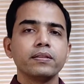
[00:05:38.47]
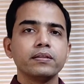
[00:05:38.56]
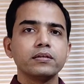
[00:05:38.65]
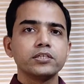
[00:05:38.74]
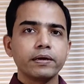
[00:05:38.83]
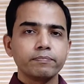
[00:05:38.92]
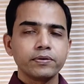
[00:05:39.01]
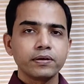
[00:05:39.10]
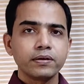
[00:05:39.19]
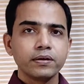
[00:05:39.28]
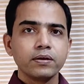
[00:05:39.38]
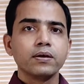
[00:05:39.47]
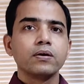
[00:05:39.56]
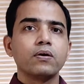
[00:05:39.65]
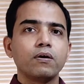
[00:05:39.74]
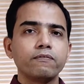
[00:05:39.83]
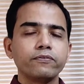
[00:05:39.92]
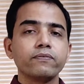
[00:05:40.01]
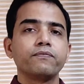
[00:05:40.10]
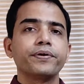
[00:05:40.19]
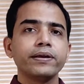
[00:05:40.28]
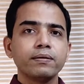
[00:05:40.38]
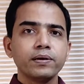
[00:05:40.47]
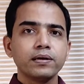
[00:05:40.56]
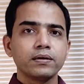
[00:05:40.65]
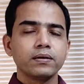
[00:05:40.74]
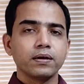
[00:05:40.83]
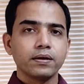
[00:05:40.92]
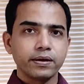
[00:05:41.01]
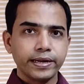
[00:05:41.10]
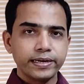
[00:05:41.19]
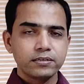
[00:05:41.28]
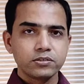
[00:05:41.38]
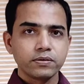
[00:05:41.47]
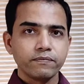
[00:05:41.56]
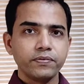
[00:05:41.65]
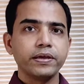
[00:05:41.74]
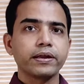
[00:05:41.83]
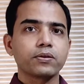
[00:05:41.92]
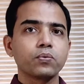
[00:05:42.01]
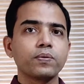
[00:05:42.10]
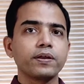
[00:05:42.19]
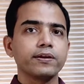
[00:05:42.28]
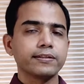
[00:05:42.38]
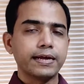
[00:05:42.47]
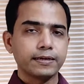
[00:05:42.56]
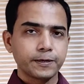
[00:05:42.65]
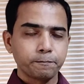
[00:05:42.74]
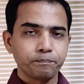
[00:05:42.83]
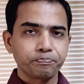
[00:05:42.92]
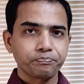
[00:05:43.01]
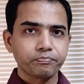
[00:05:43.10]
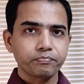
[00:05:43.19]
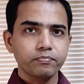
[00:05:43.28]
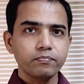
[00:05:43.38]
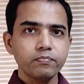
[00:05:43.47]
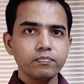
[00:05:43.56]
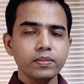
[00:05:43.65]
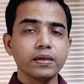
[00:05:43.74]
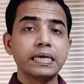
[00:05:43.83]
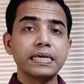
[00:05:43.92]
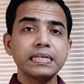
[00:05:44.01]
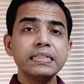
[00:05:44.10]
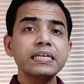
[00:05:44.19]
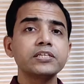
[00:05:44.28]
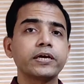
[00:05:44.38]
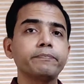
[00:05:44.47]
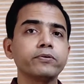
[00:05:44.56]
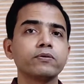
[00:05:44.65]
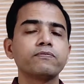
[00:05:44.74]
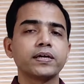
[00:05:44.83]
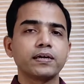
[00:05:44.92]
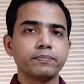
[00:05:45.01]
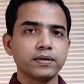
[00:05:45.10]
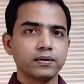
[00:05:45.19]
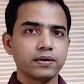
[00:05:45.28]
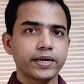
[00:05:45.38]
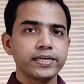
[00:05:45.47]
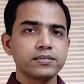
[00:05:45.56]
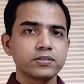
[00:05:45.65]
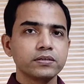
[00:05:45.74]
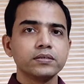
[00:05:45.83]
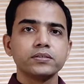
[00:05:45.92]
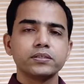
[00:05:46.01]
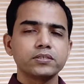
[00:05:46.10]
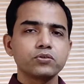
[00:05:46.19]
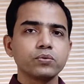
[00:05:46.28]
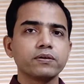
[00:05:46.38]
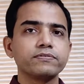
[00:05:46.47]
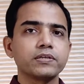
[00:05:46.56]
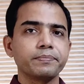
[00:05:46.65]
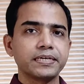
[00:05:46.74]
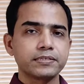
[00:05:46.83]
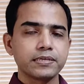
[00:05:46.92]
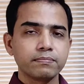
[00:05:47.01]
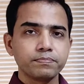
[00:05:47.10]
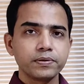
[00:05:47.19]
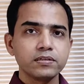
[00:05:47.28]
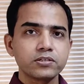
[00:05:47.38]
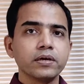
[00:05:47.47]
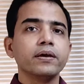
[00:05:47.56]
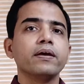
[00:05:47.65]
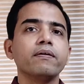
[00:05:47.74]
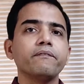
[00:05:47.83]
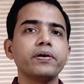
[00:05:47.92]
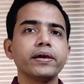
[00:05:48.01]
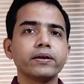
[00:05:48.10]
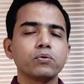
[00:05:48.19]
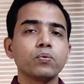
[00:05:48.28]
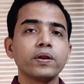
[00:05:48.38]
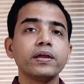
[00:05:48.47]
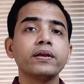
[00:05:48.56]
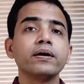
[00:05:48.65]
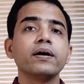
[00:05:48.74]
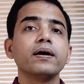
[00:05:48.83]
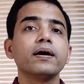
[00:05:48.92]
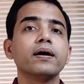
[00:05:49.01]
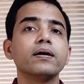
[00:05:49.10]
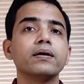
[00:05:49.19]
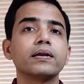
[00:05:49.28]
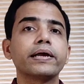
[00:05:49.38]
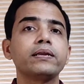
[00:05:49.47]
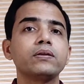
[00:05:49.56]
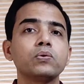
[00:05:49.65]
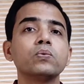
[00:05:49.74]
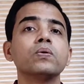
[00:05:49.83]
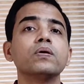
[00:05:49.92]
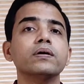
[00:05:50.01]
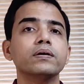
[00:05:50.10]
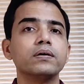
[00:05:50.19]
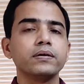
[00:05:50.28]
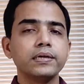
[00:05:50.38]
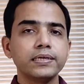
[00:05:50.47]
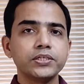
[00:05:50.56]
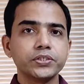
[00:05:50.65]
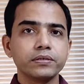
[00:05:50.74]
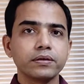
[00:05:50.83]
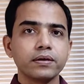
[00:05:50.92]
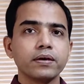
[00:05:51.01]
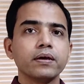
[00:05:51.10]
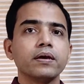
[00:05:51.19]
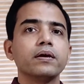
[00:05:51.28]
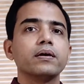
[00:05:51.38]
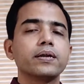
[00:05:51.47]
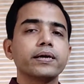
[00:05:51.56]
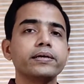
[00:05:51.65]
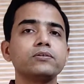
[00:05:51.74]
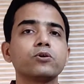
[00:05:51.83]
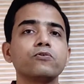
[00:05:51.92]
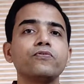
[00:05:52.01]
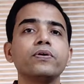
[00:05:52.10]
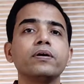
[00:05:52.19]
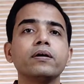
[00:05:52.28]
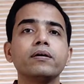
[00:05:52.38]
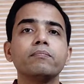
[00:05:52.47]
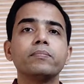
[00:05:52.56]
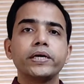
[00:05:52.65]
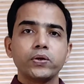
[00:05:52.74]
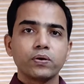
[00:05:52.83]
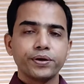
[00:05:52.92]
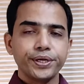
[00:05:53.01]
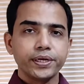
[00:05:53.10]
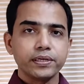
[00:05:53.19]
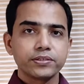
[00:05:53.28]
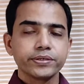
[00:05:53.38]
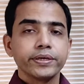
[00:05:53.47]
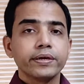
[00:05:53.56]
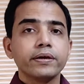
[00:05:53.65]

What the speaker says: the chapter of fundamental rights, we get to read that. In the chapter of fundamental rights, just to give some examples, we get to read right to religion, rights of minorities,